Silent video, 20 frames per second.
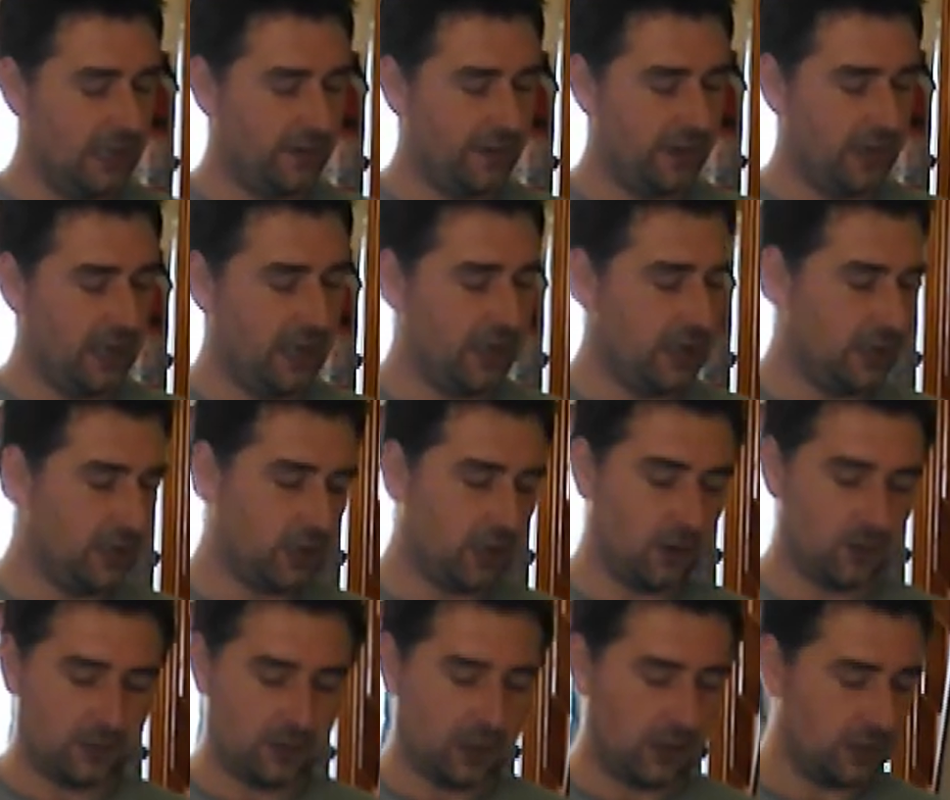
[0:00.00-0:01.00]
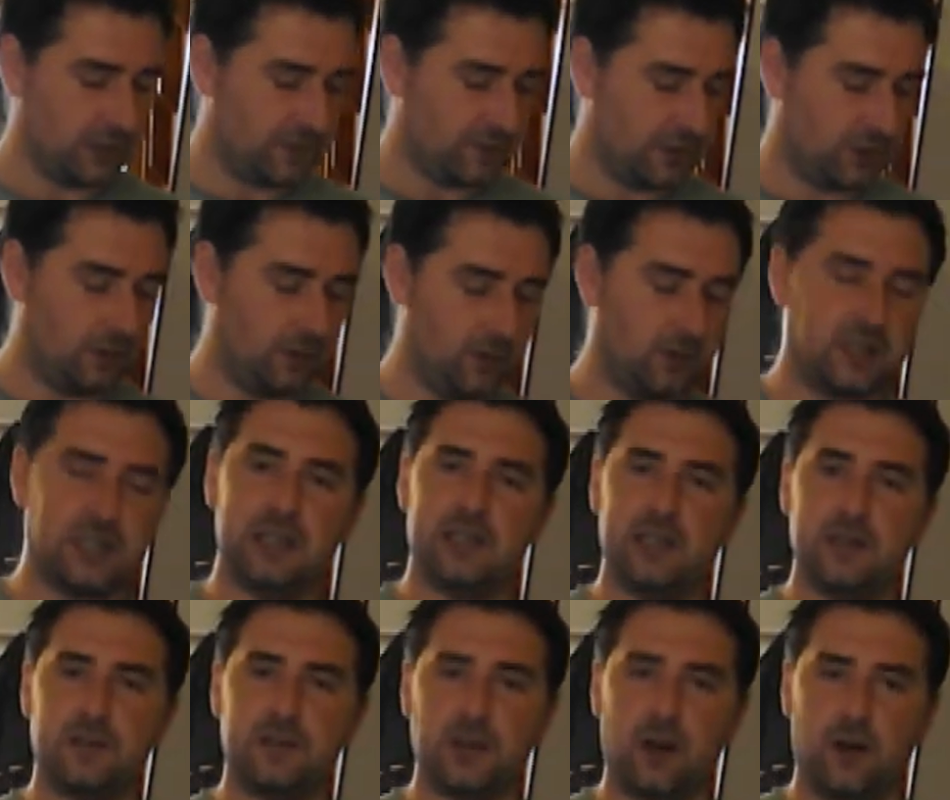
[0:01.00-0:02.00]
The total cost for 2
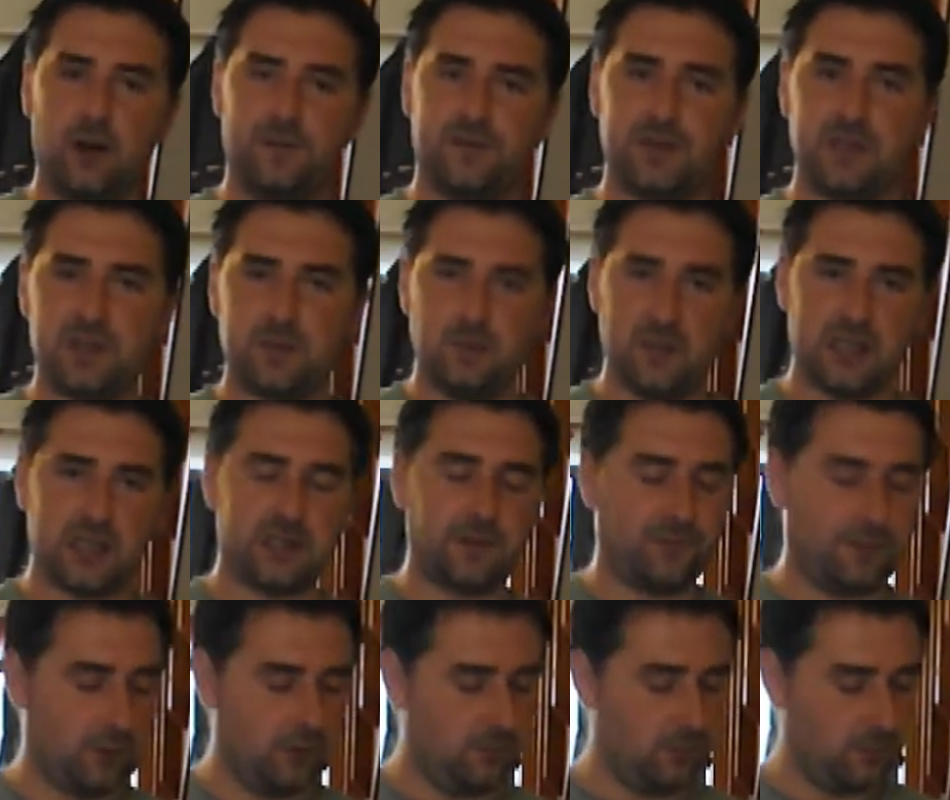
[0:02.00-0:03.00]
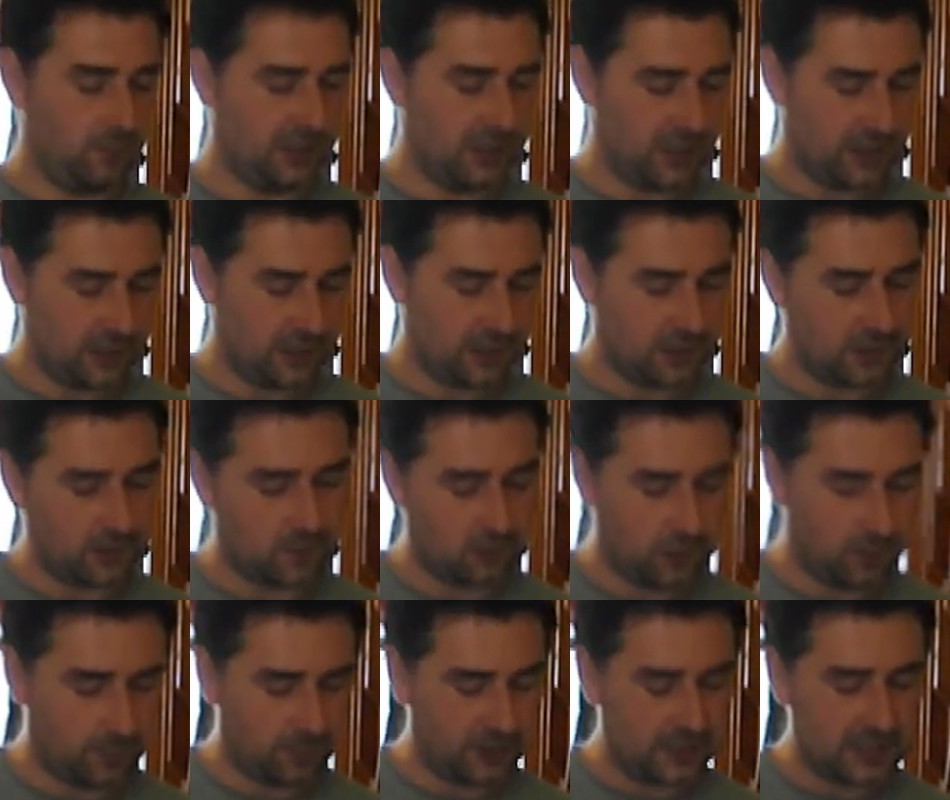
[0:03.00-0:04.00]
kilos of this mixed fruit, which is
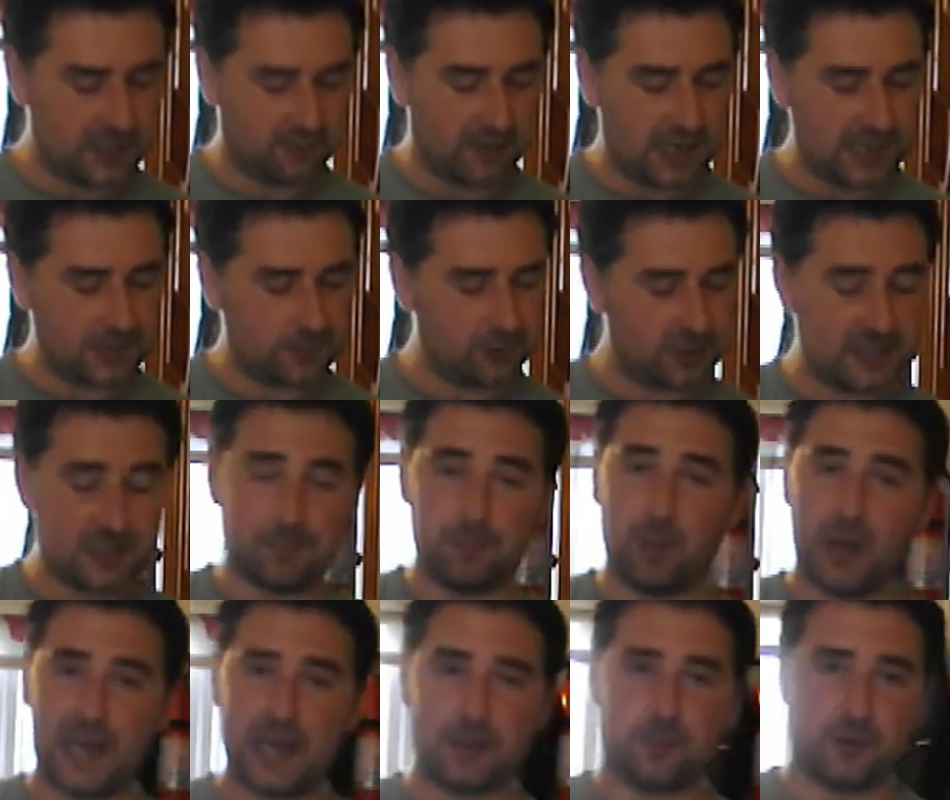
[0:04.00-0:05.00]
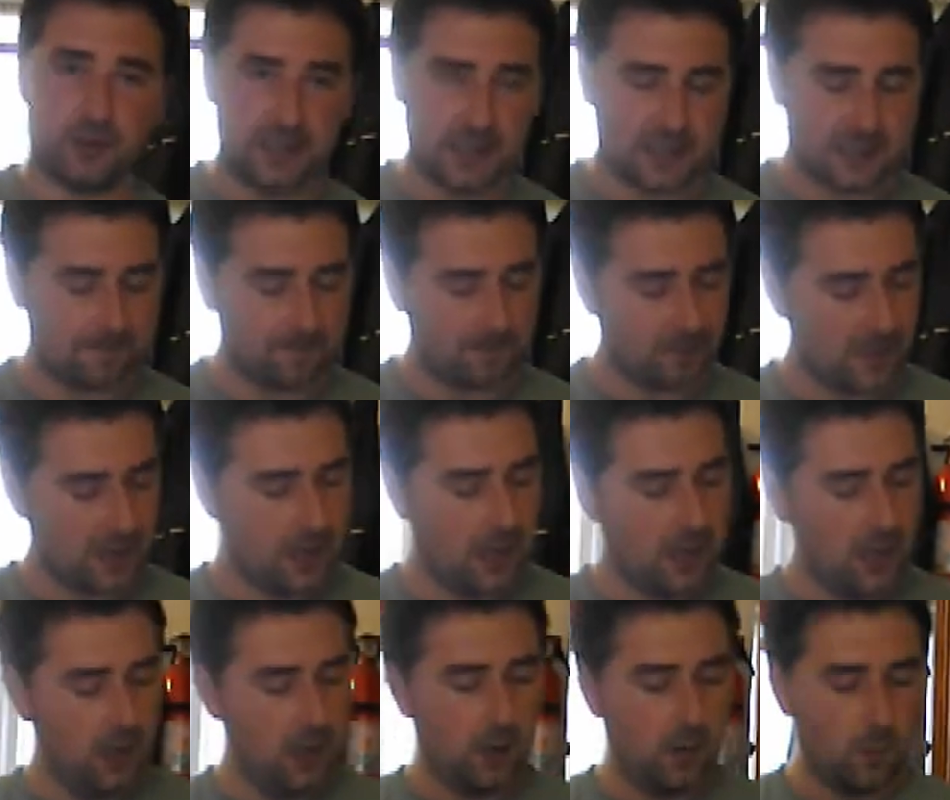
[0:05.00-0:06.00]
strawberries, raspberries, and blackberries,
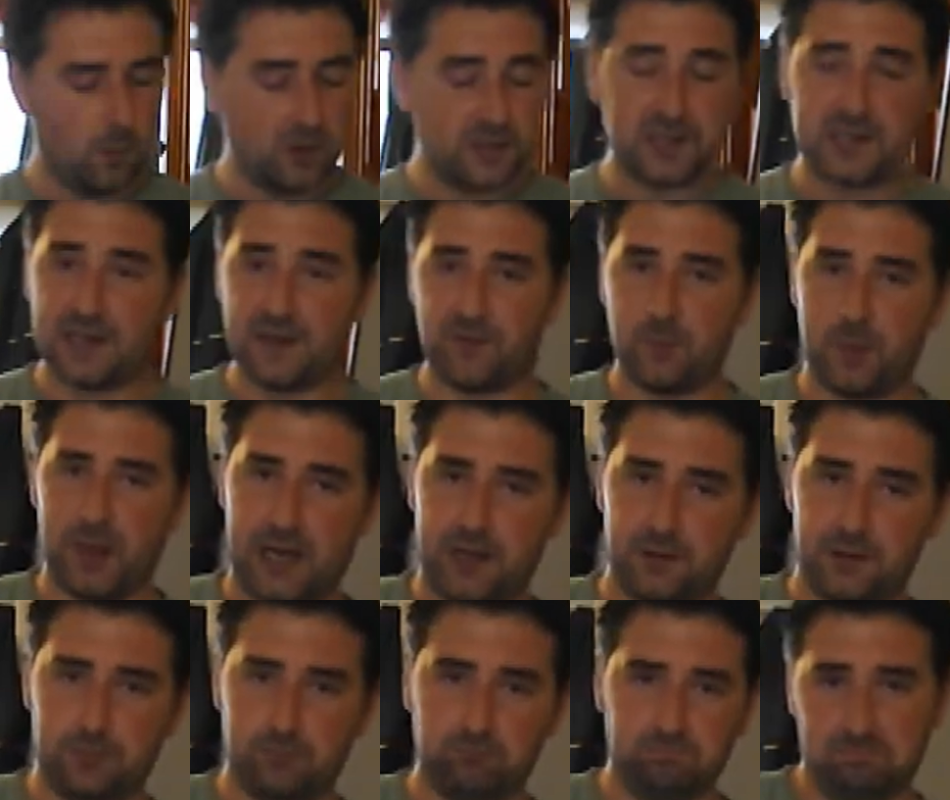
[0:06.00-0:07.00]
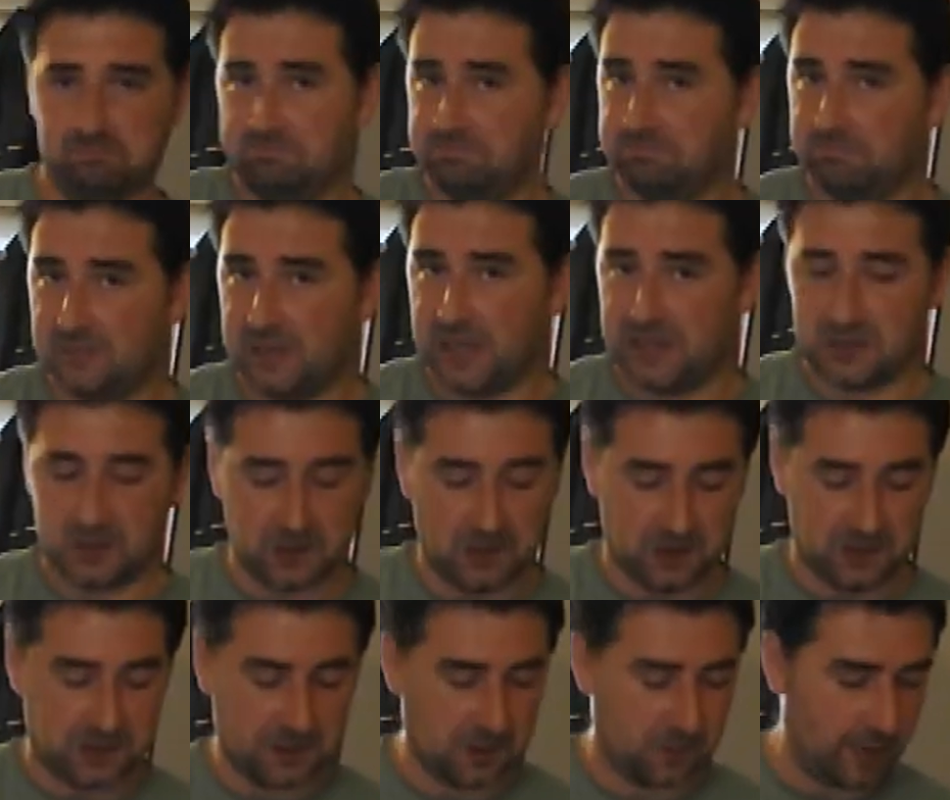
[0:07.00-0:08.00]
was £7. That's
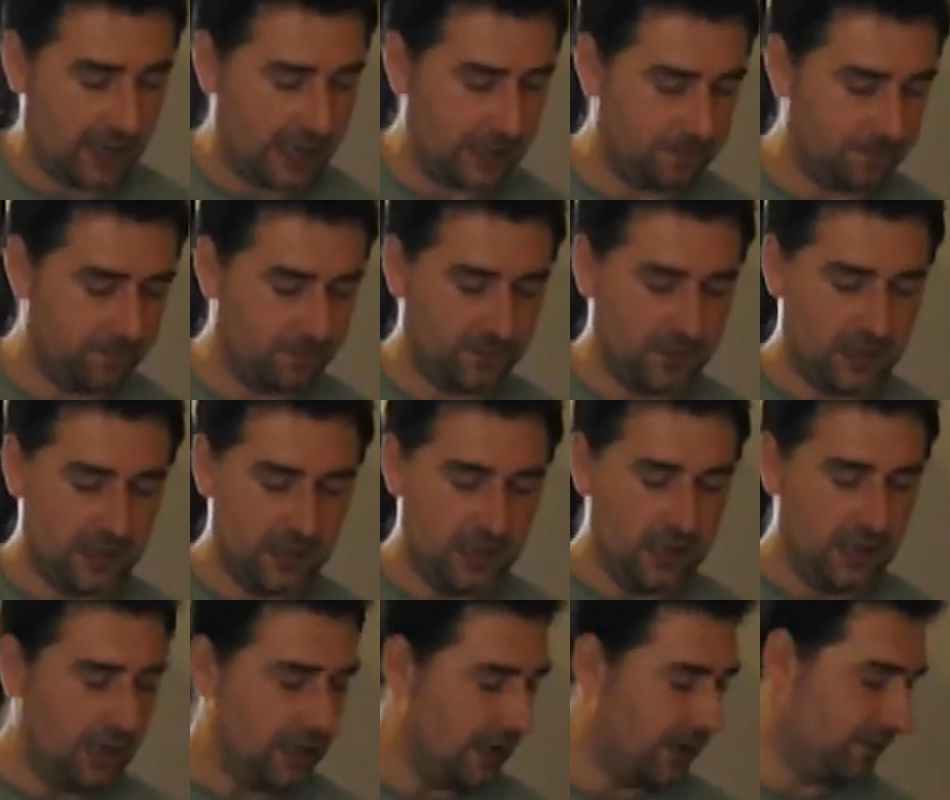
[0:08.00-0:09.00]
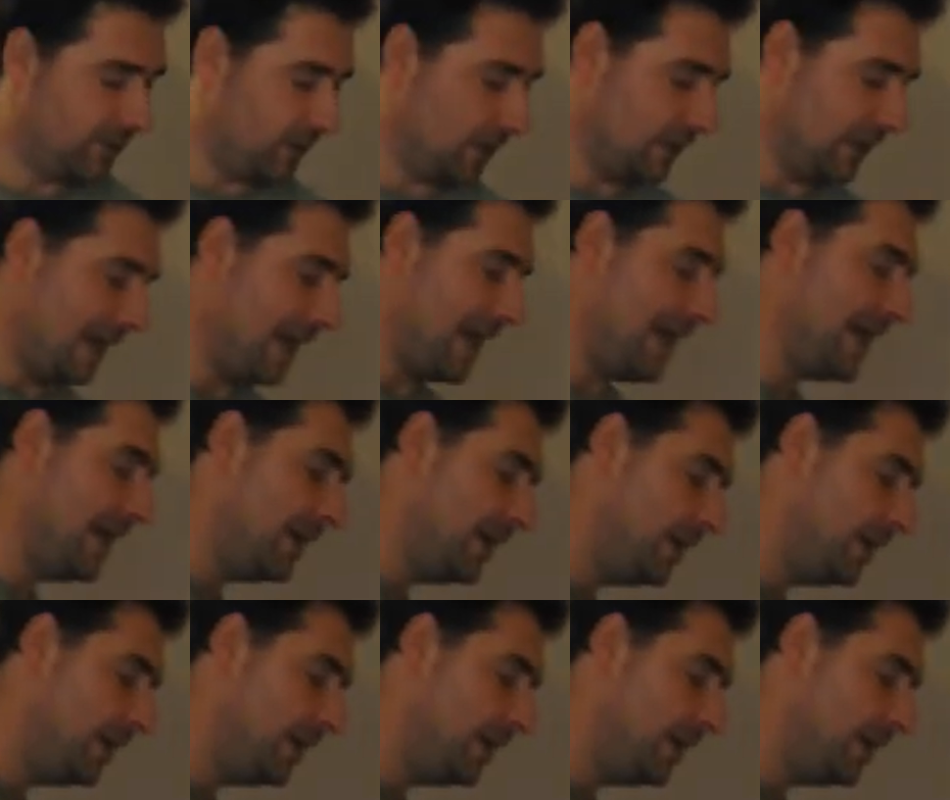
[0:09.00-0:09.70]
not so bad. I've got a